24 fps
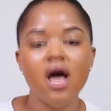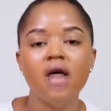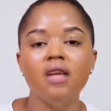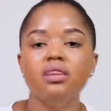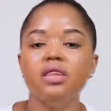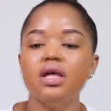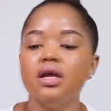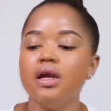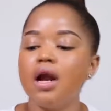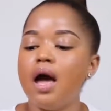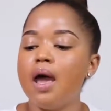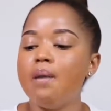
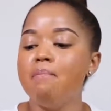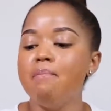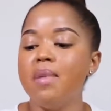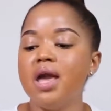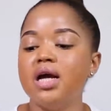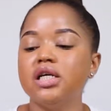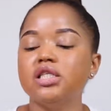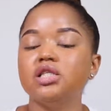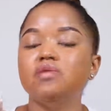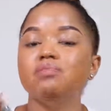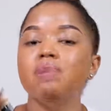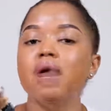then I
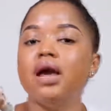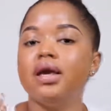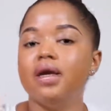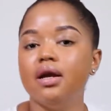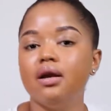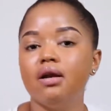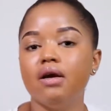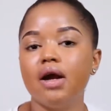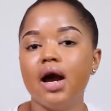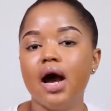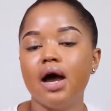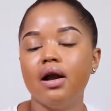mix my
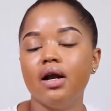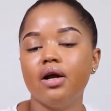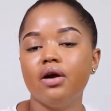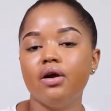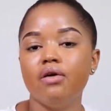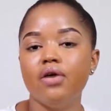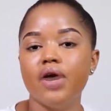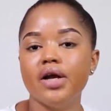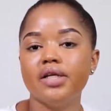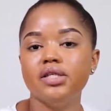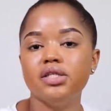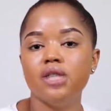yellow color
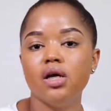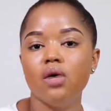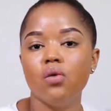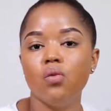corrector